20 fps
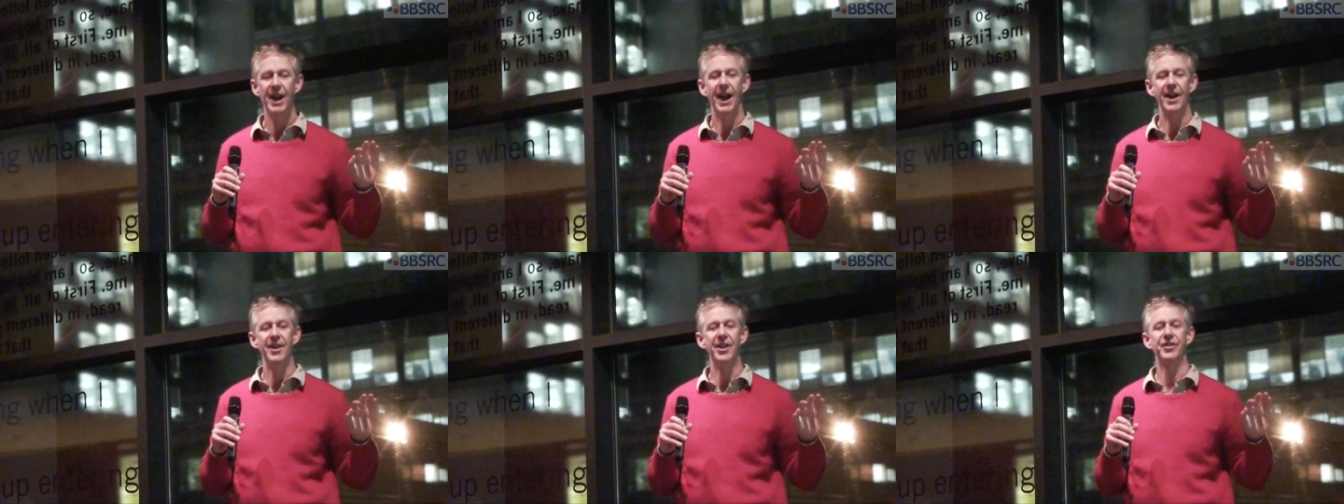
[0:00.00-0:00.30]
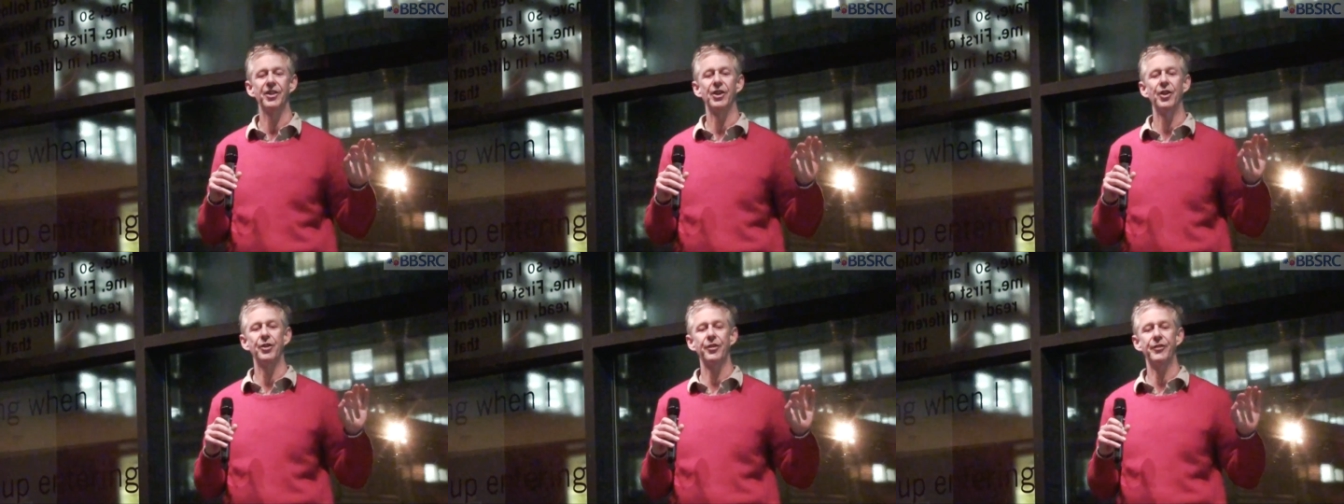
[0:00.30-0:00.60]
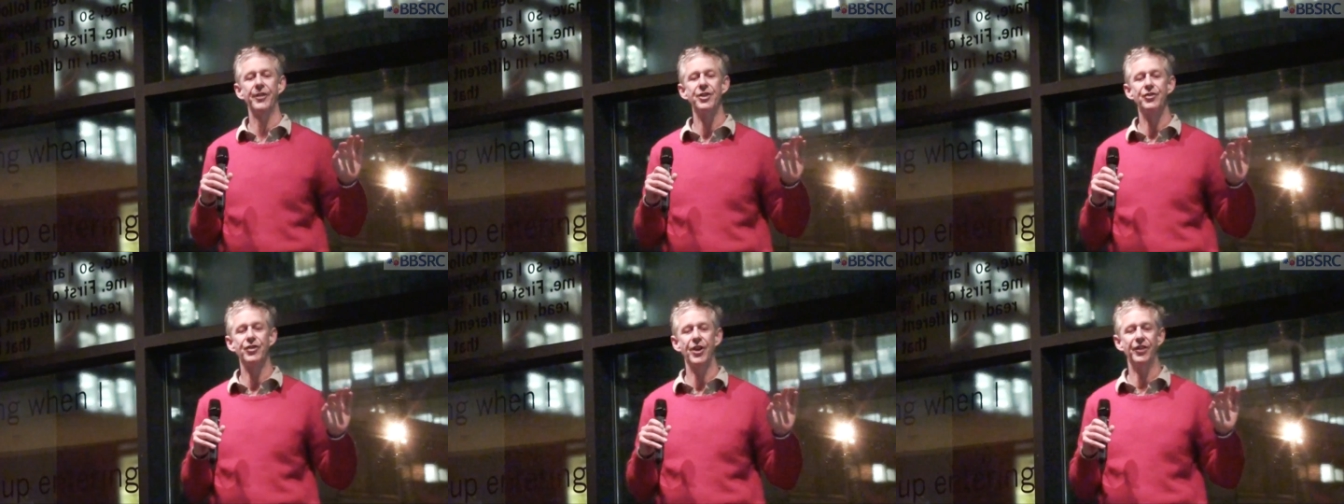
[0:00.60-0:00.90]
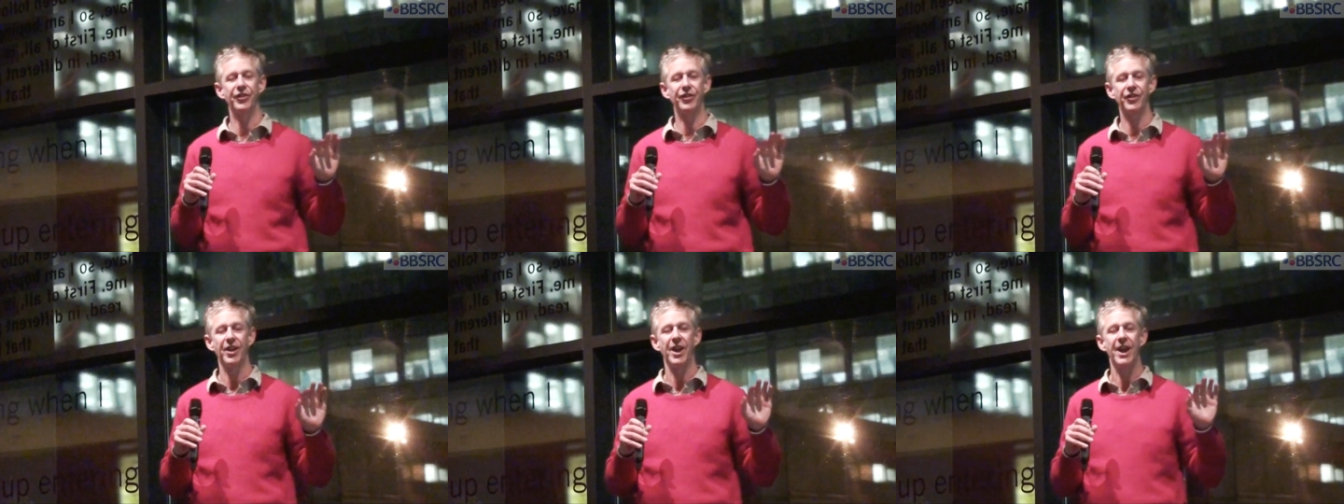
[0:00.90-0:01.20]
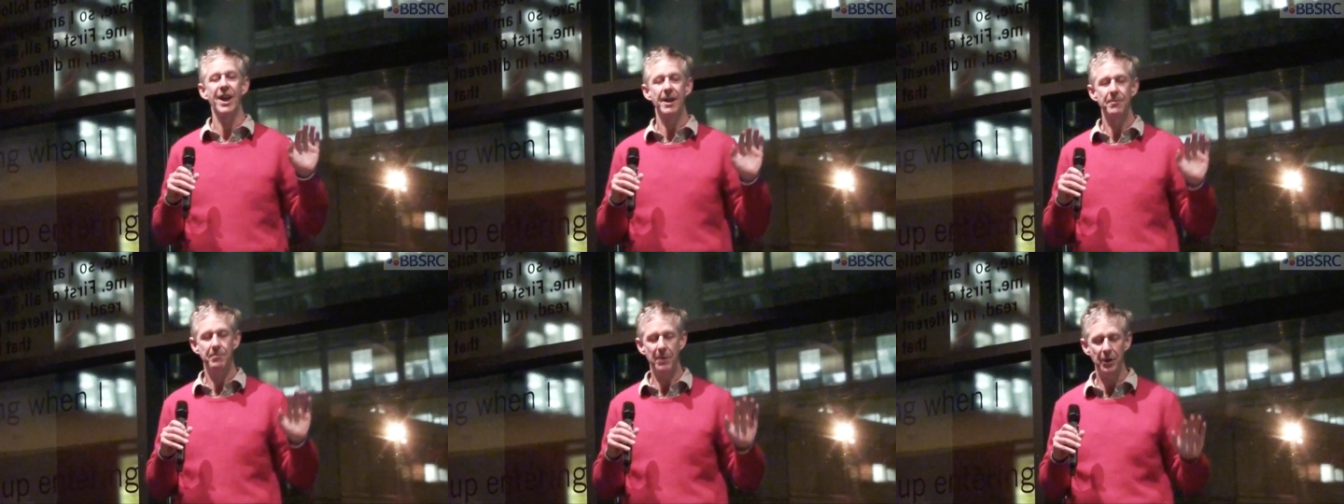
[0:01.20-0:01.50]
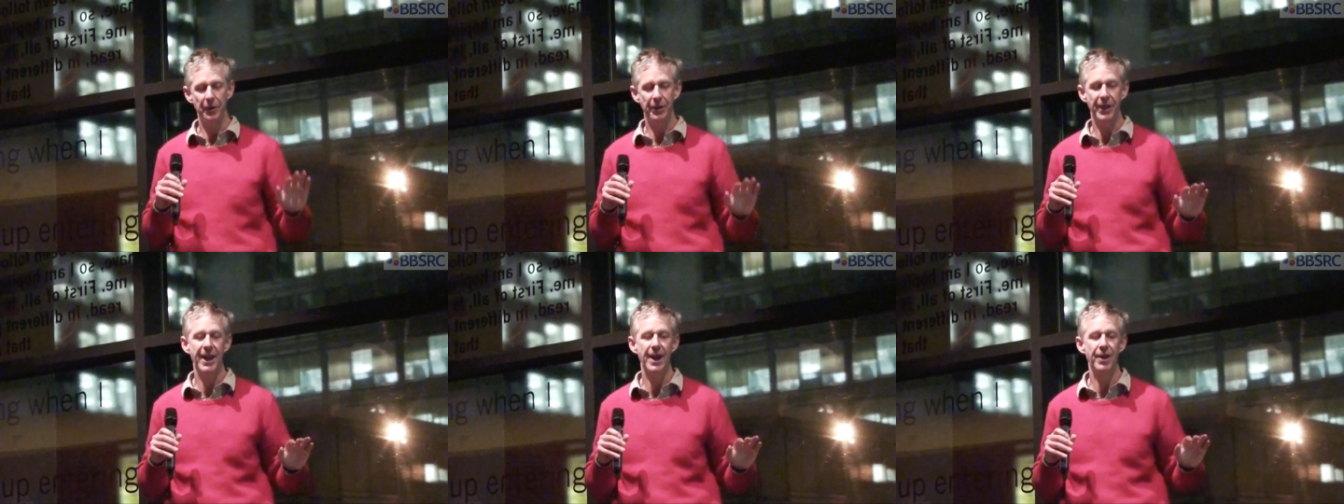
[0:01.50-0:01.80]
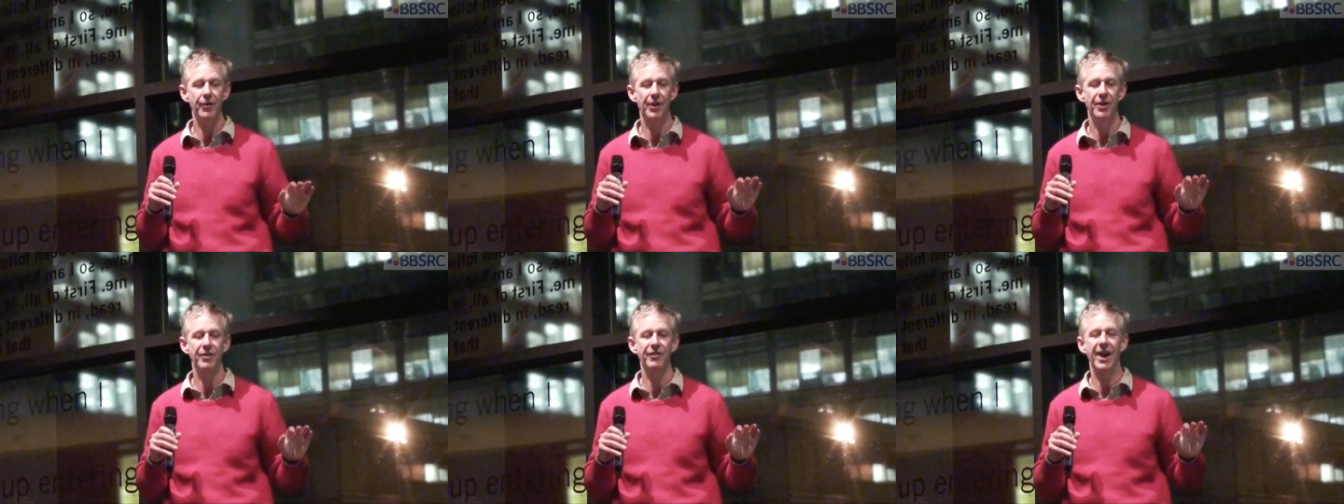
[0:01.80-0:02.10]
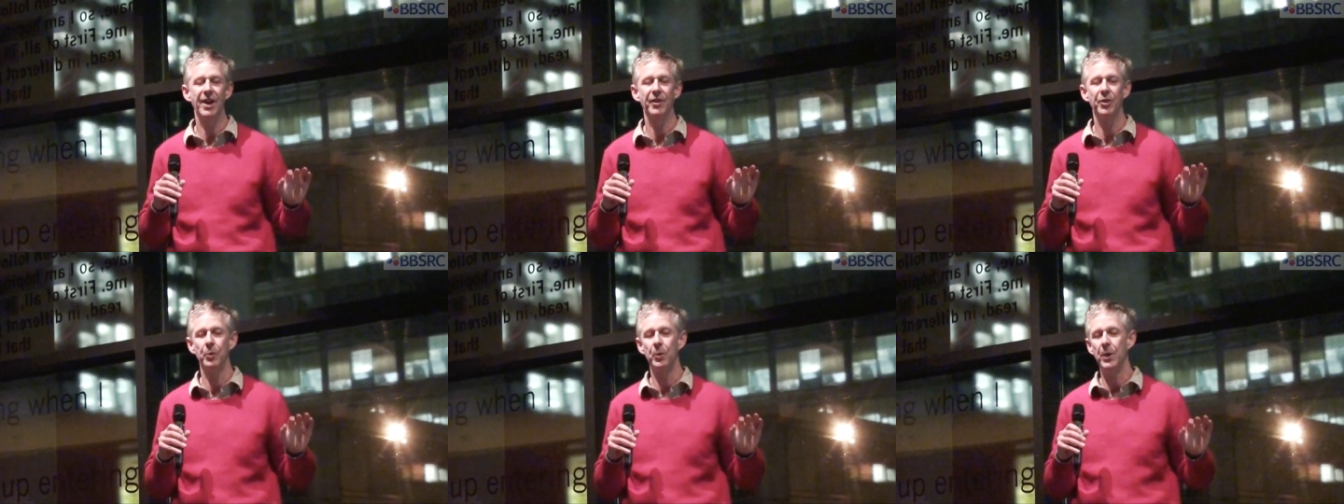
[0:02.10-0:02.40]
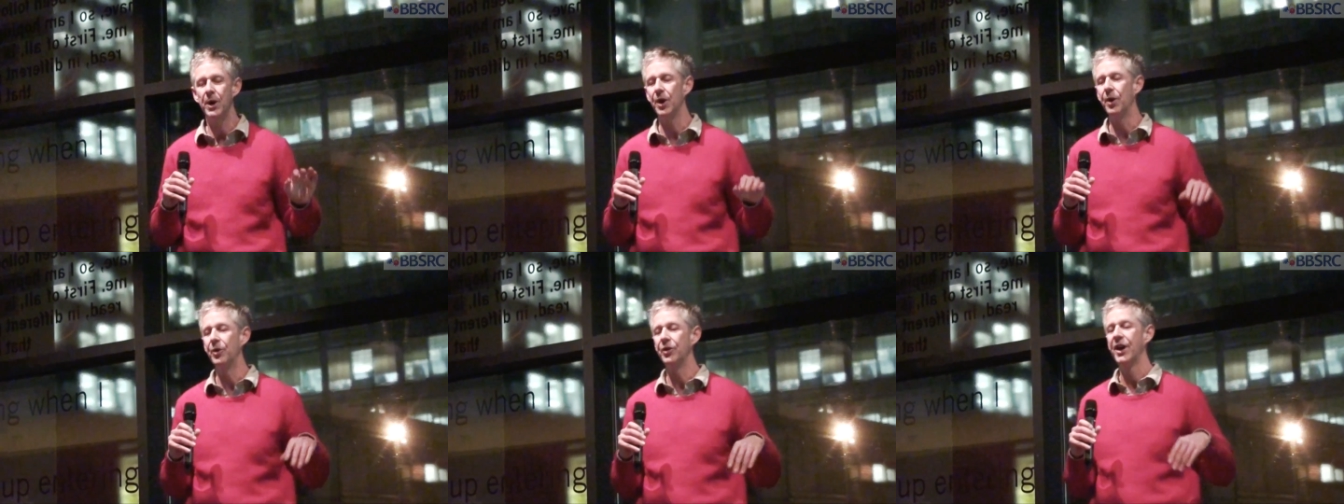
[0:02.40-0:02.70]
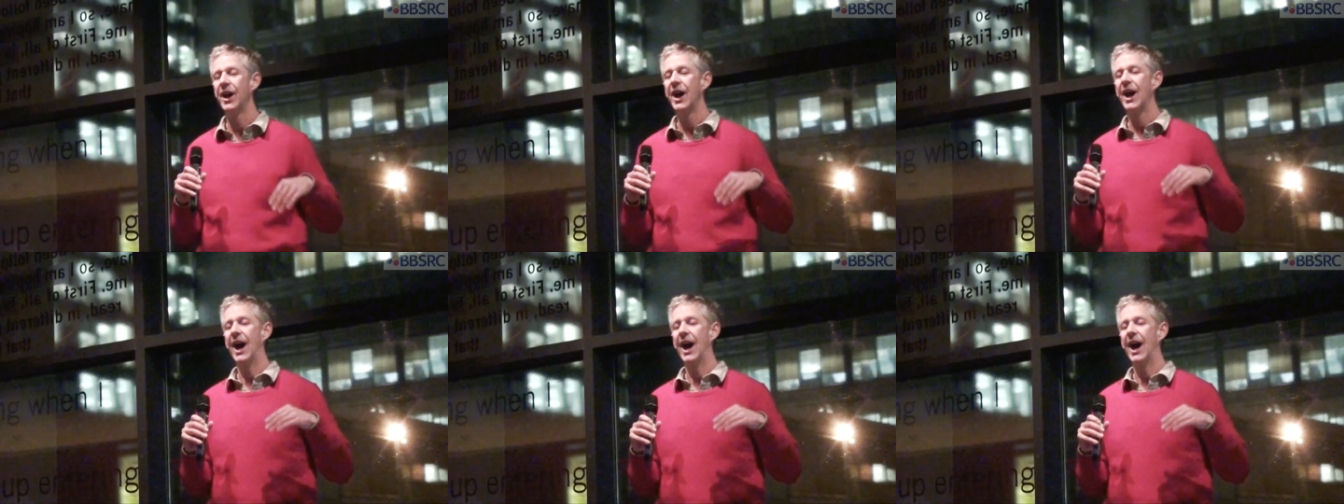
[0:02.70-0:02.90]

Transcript: And there's a lot of interest both here and around the world,